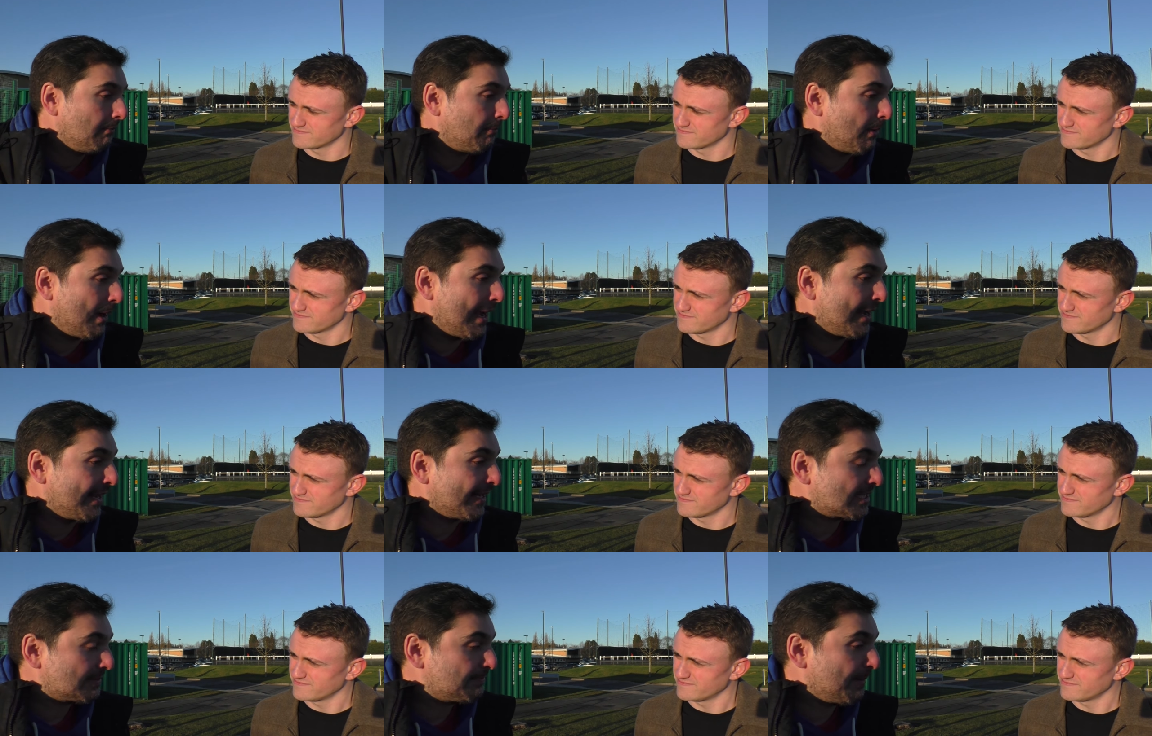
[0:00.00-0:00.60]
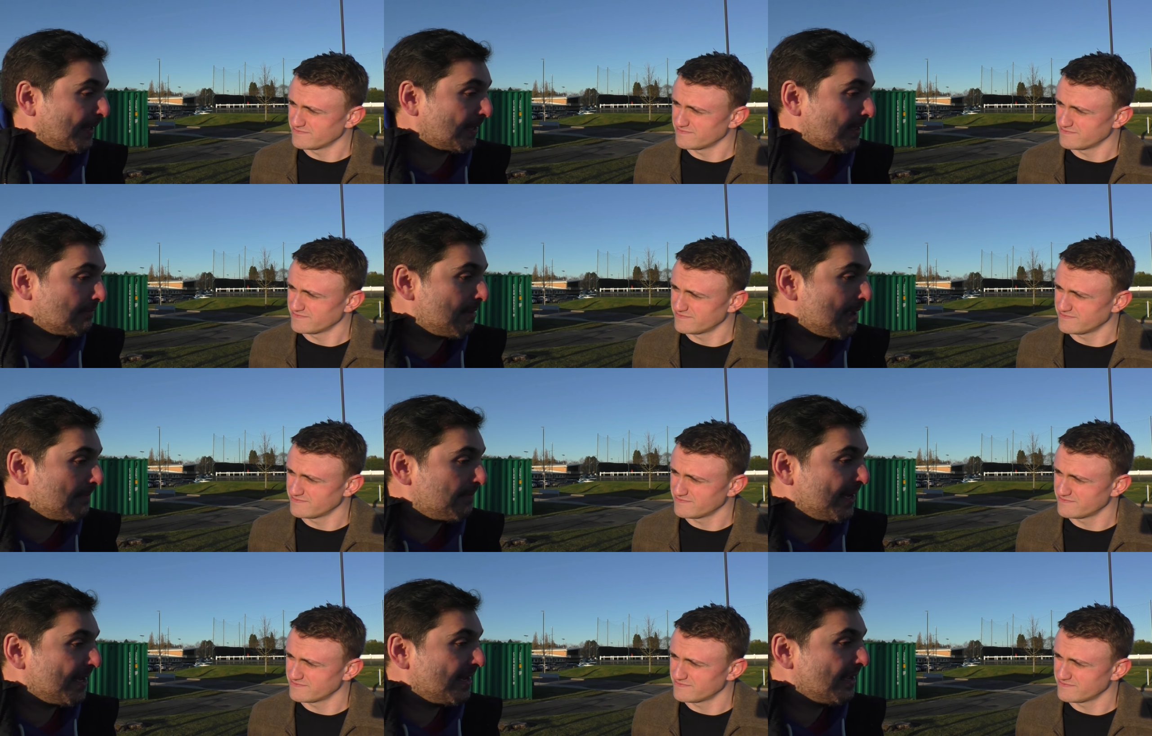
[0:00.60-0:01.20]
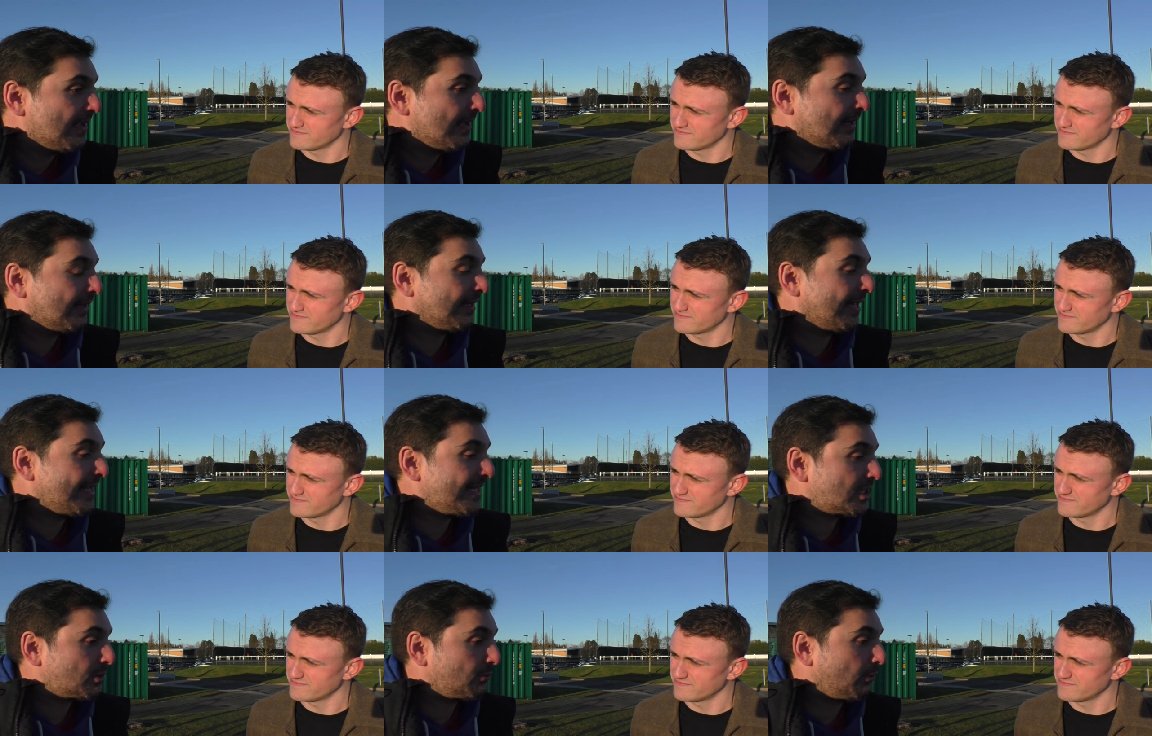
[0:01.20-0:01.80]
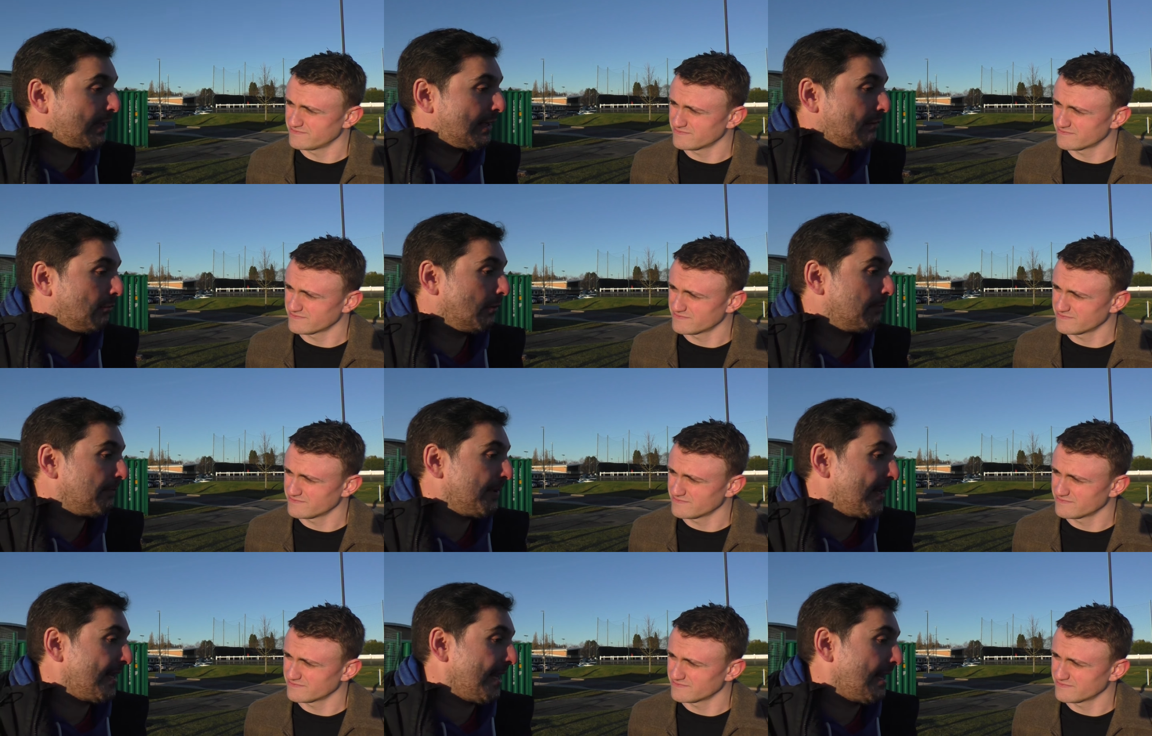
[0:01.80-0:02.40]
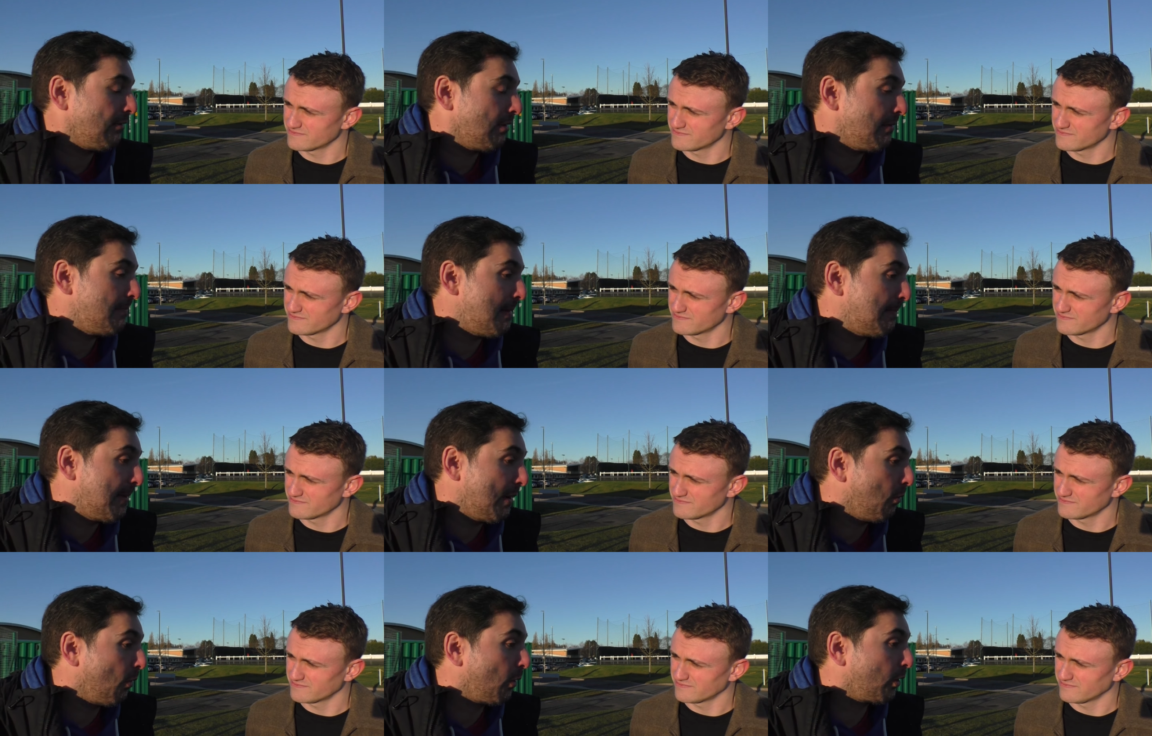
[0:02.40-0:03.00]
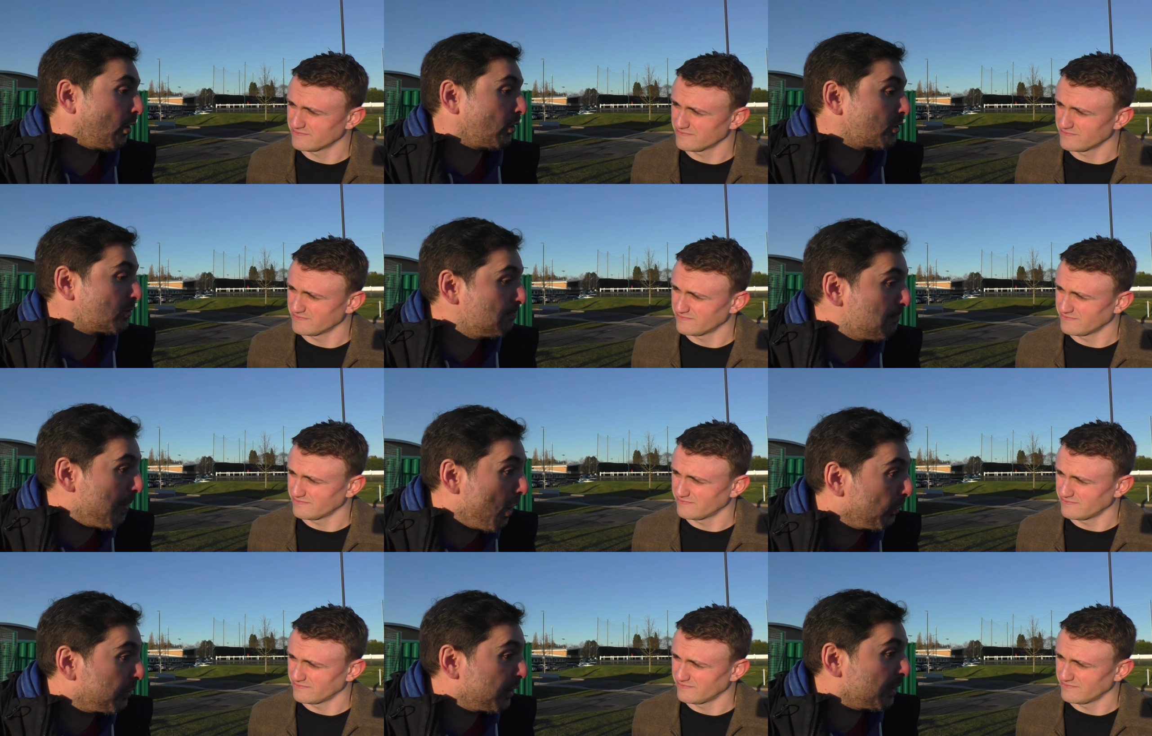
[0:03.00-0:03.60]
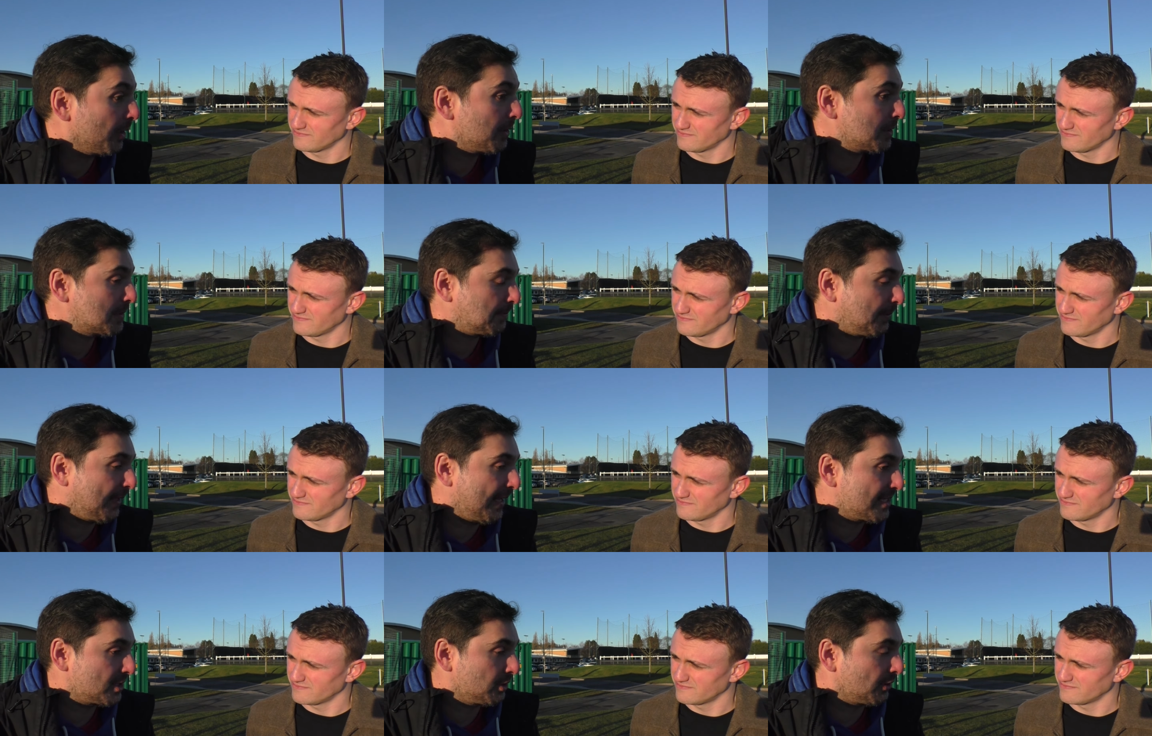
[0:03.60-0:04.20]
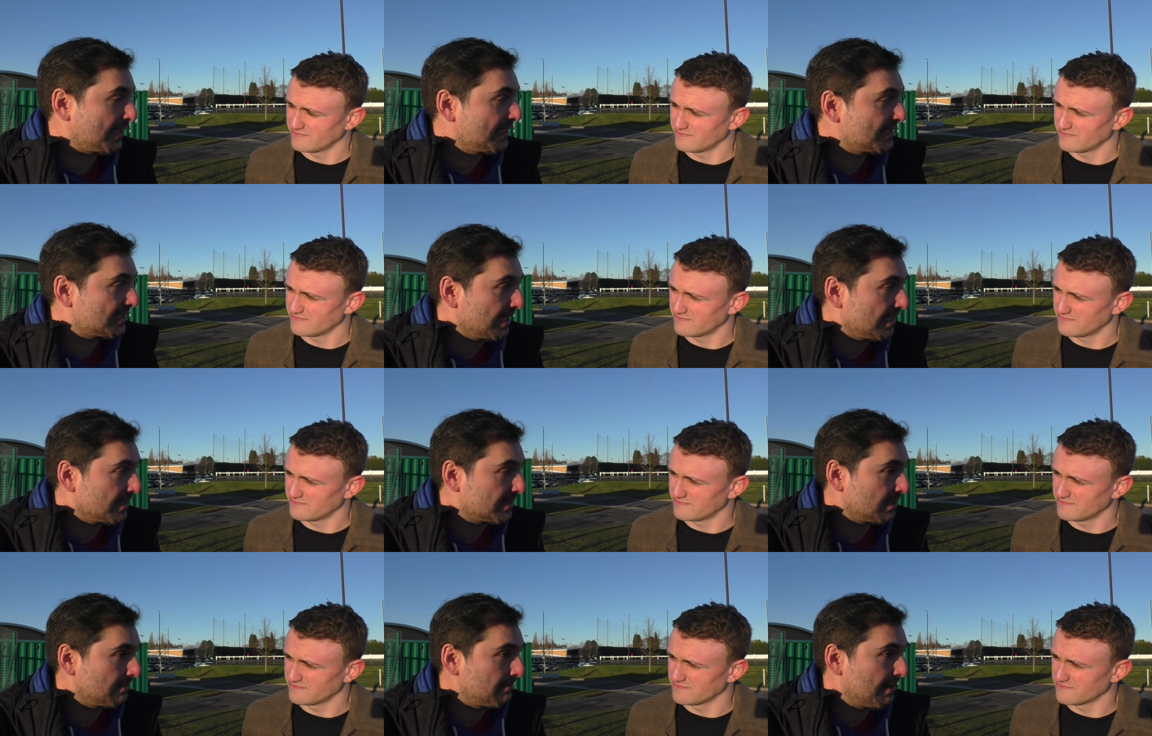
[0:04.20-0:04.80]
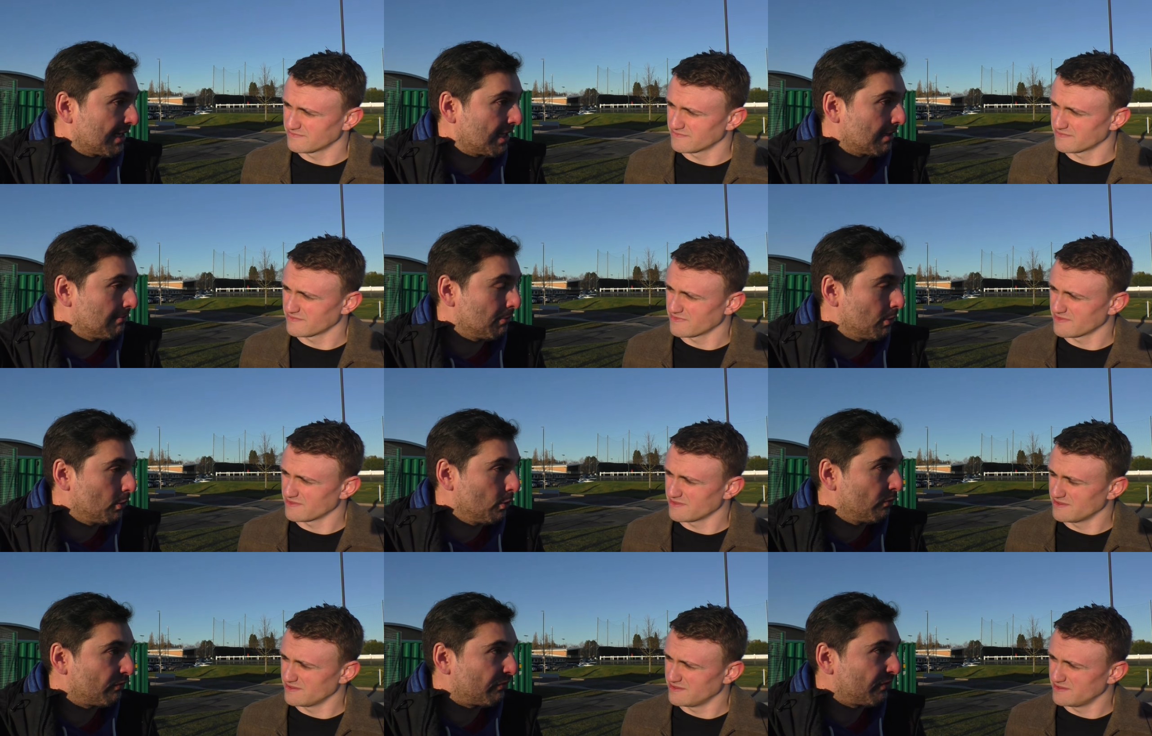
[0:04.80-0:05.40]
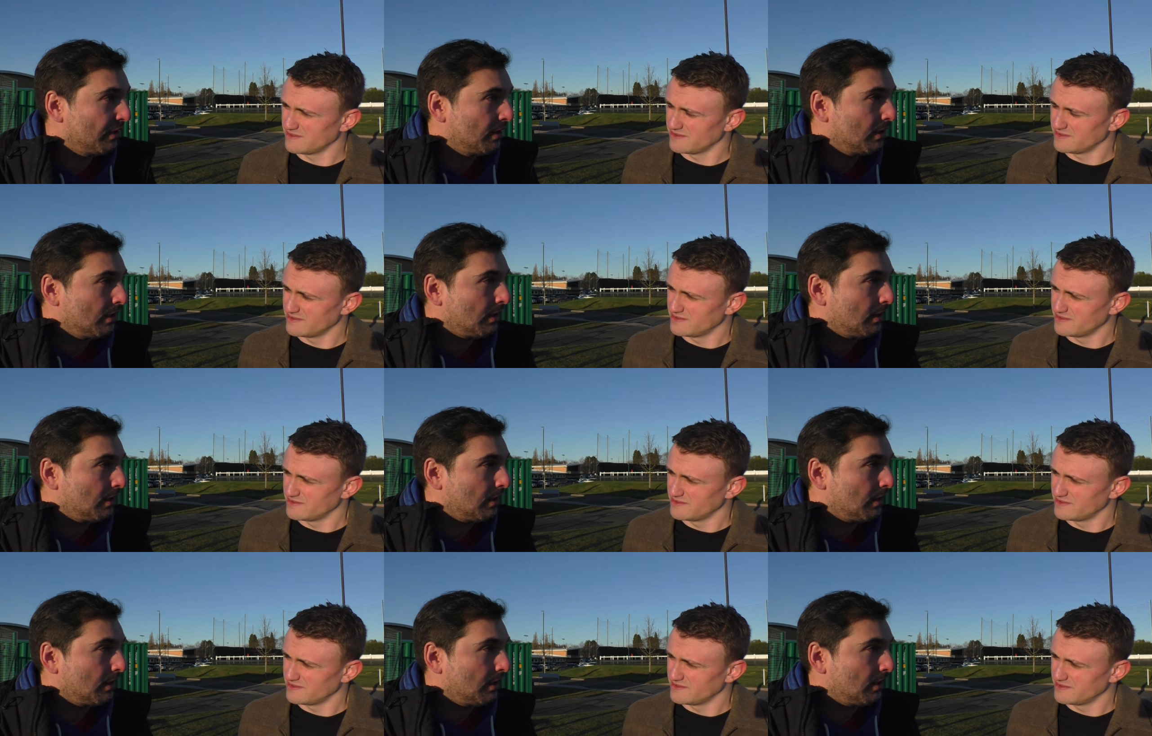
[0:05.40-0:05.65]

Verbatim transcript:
Speaker 1: but I expect that maybe later on it would be it would maybe one or both of those players looking to, to make a move.